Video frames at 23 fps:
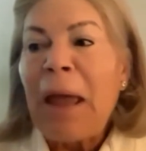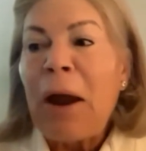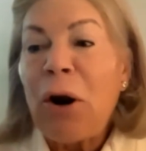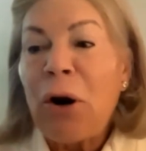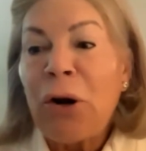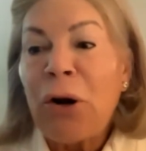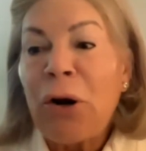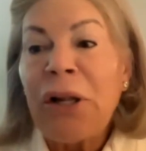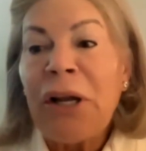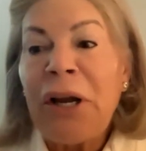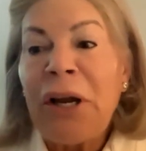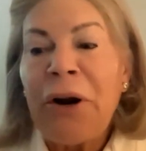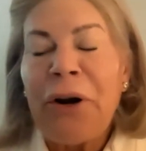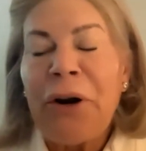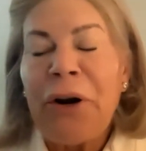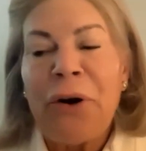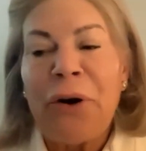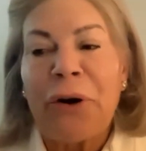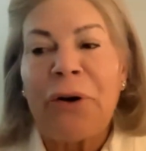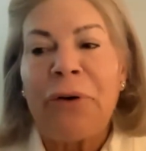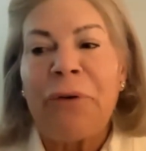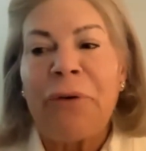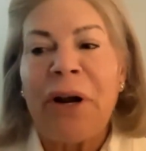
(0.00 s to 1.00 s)
Earlier in
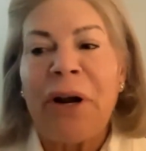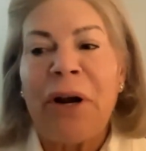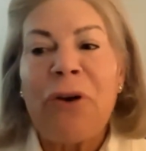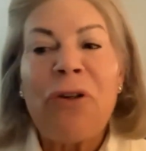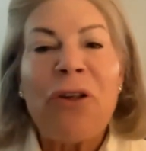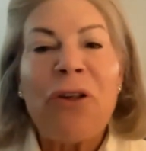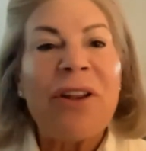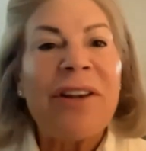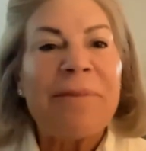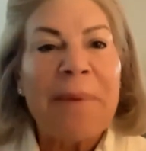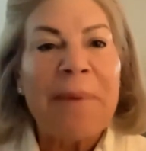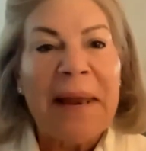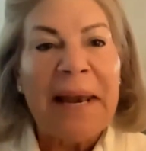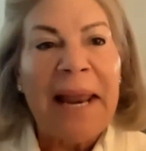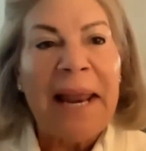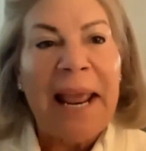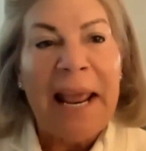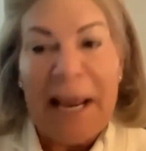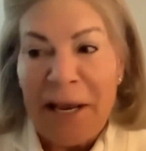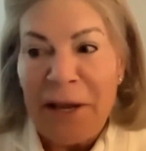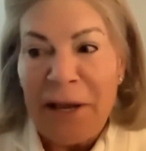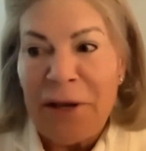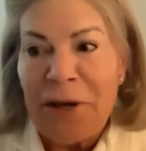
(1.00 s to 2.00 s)
her career, she spent
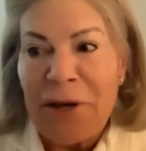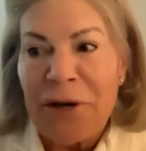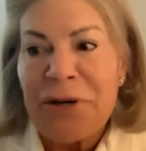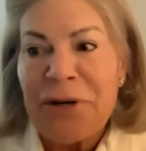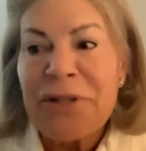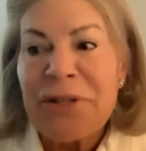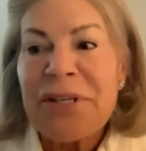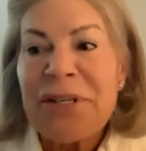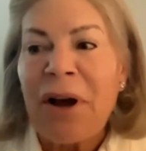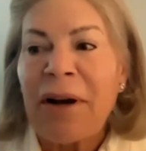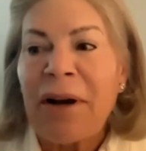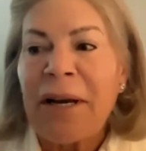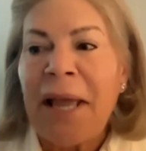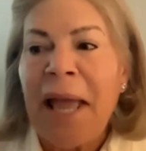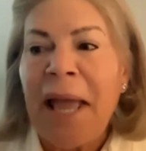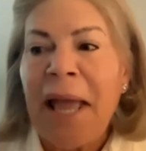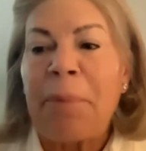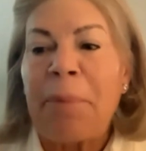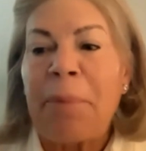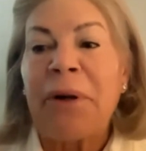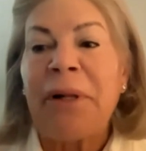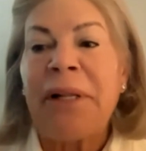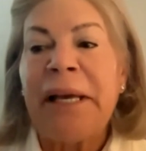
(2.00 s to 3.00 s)
eight years on
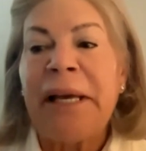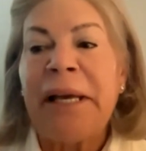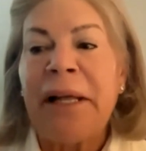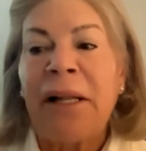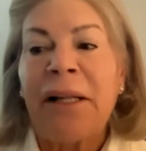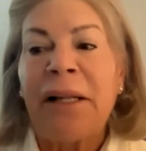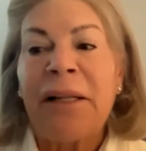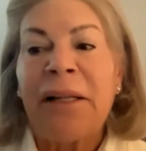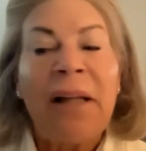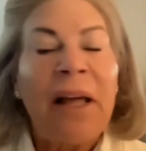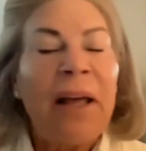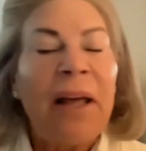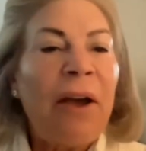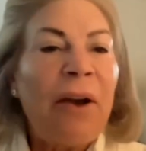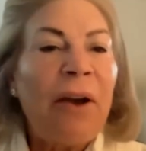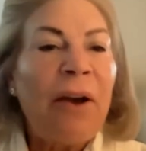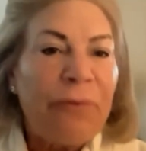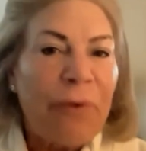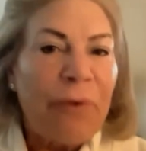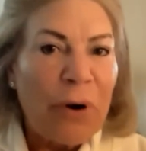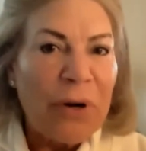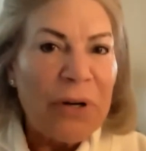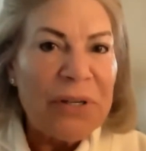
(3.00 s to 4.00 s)
Capitol Hill,
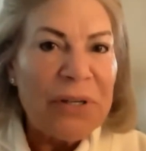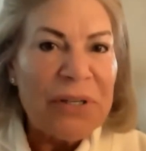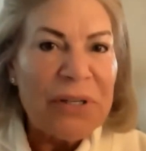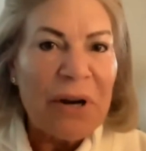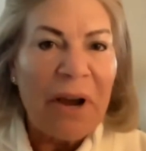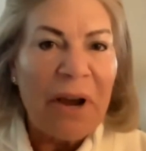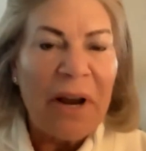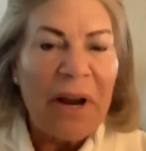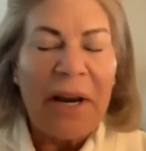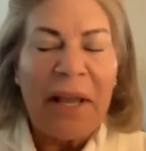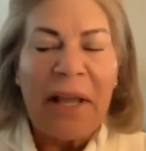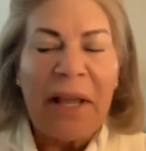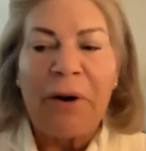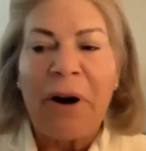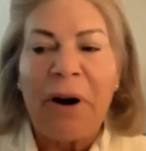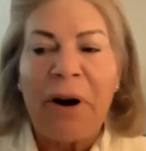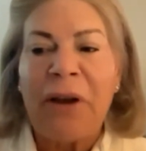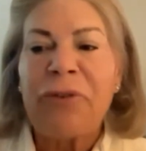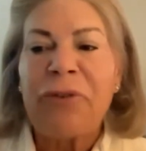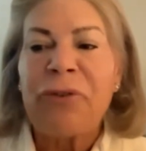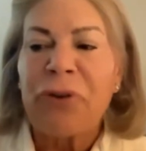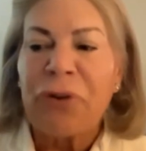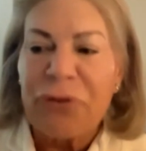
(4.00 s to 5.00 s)
focused on
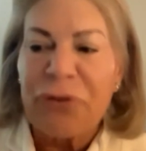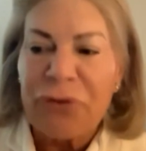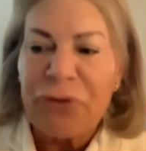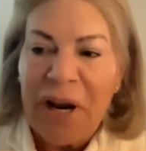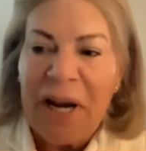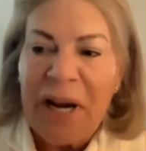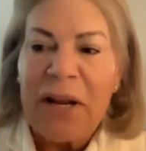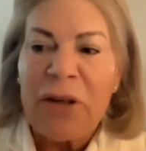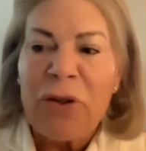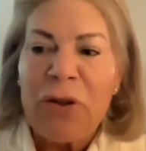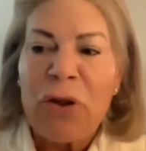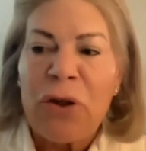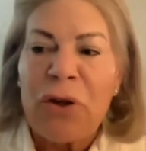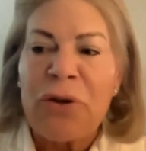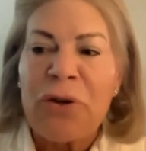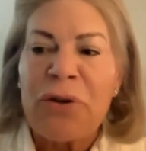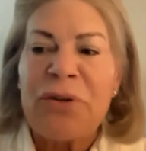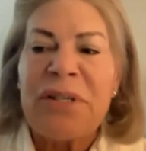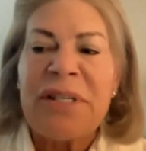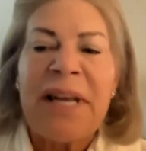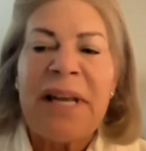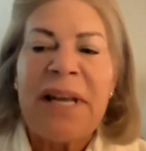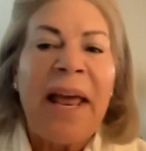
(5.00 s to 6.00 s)
international trade
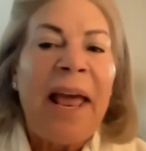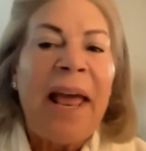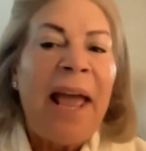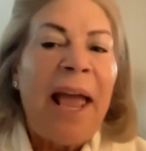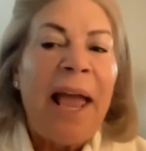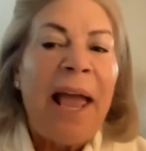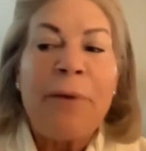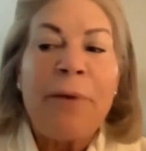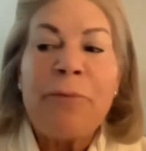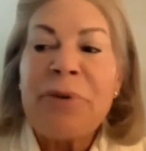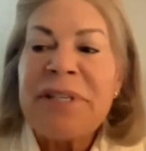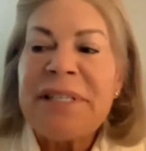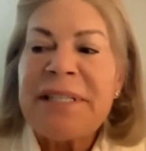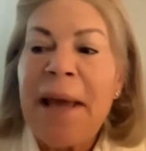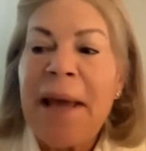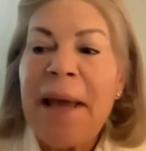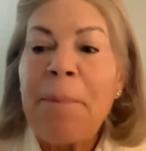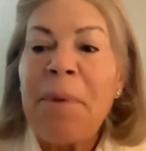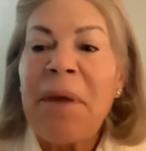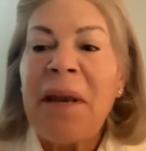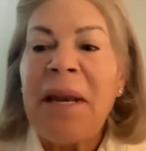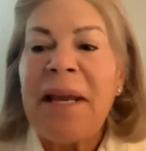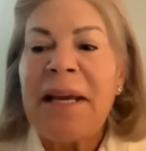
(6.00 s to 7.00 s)
issues, and was
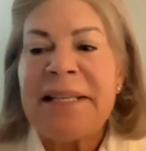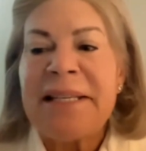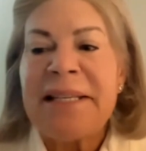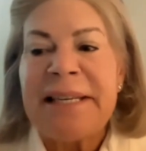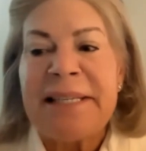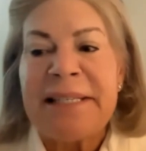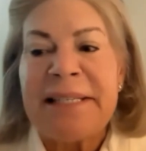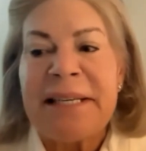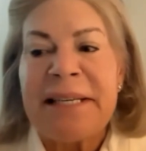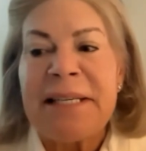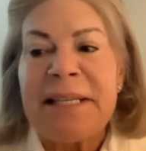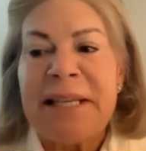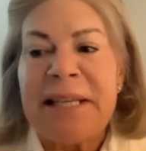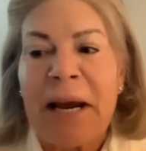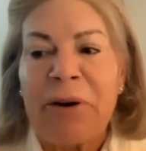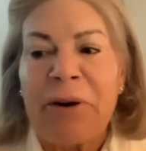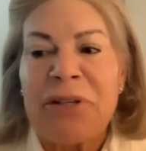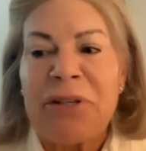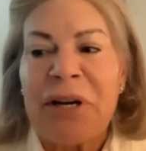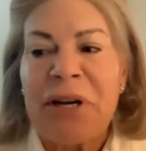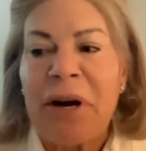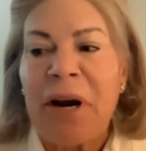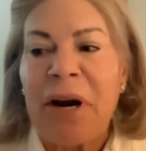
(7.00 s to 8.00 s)
Deputy Assistant
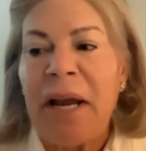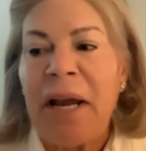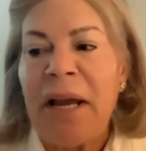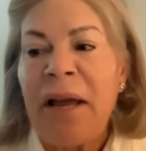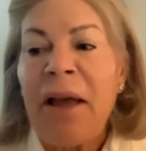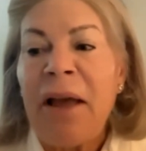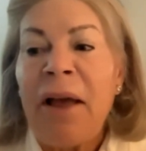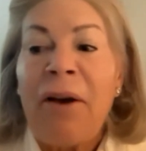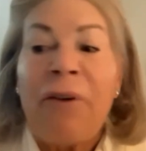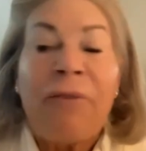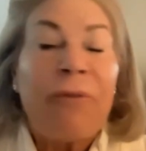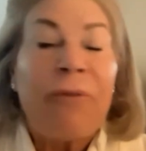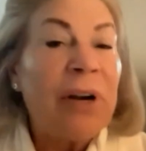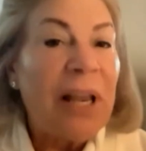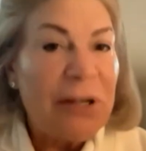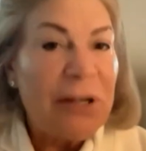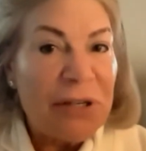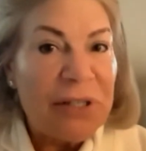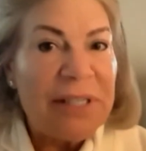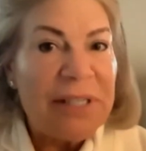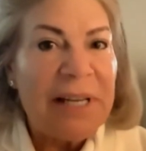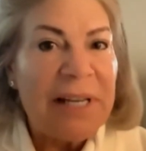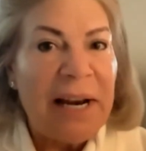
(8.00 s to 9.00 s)
Secretary for
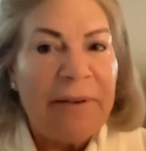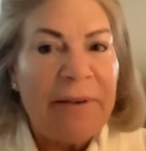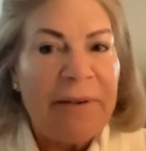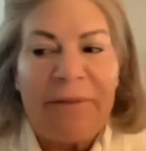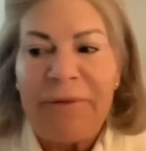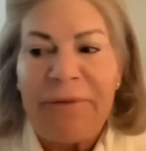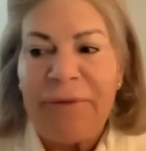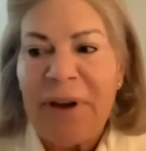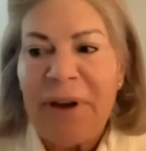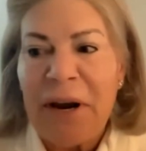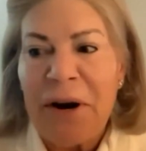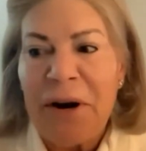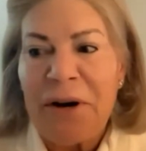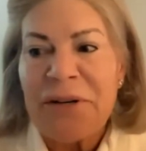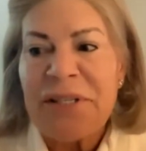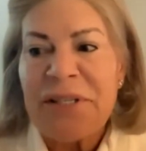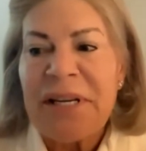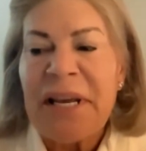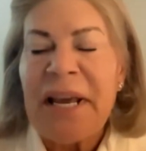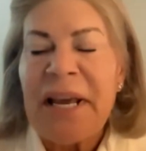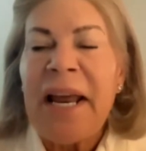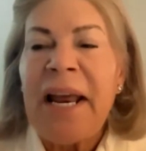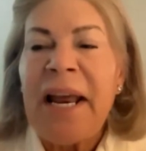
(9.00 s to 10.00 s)
Legislative
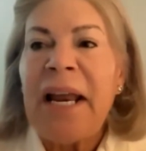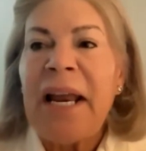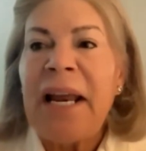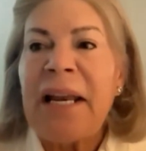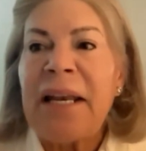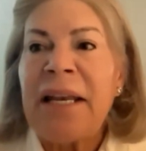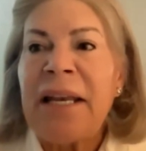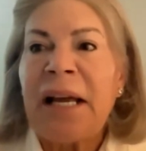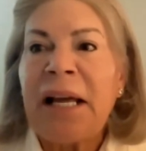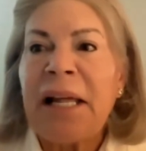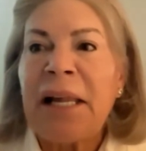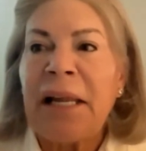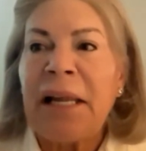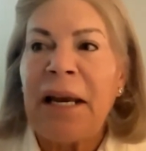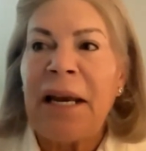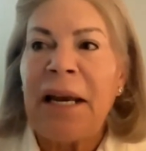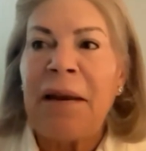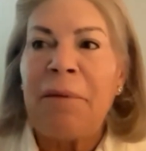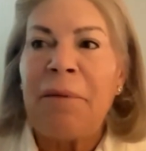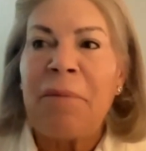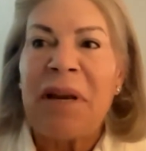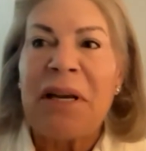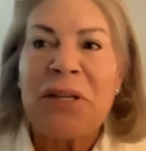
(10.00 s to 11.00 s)
Affairs in the Clinton
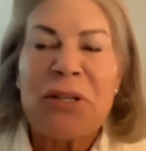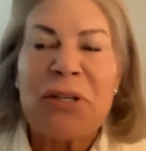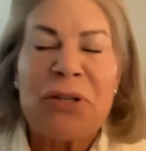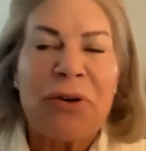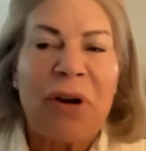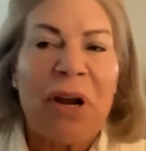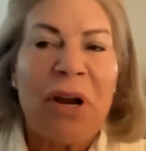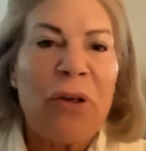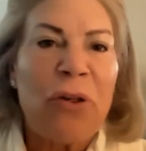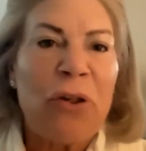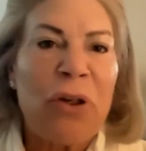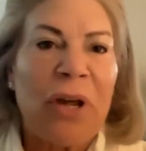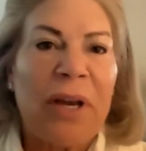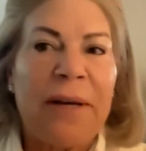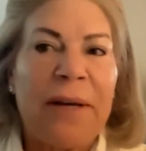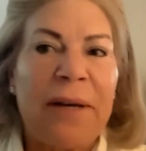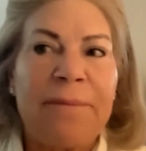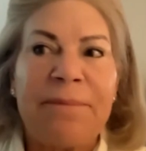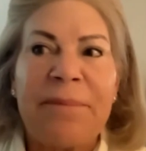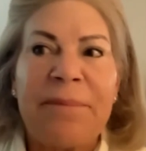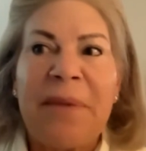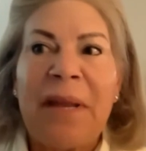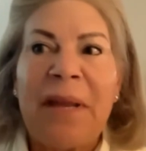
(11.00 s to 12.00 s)

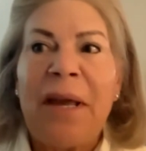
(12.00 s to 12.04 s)
administration.